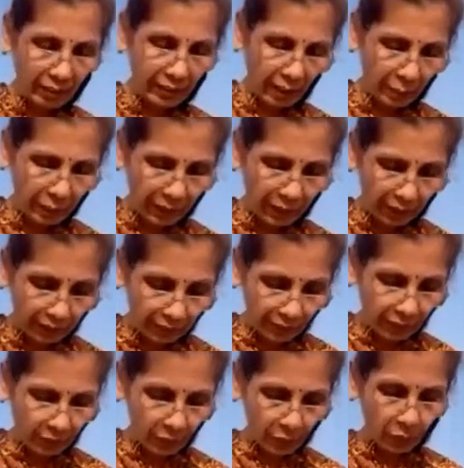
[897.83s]
Dharma
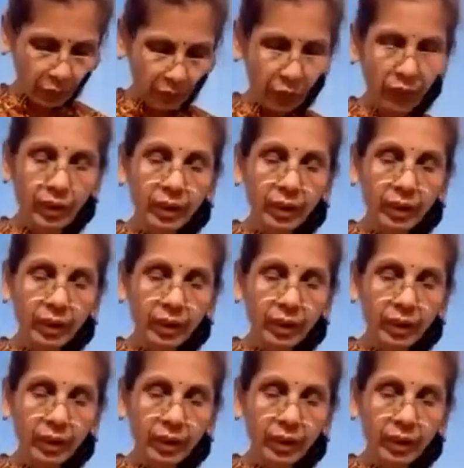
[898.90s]
Kathanuyog,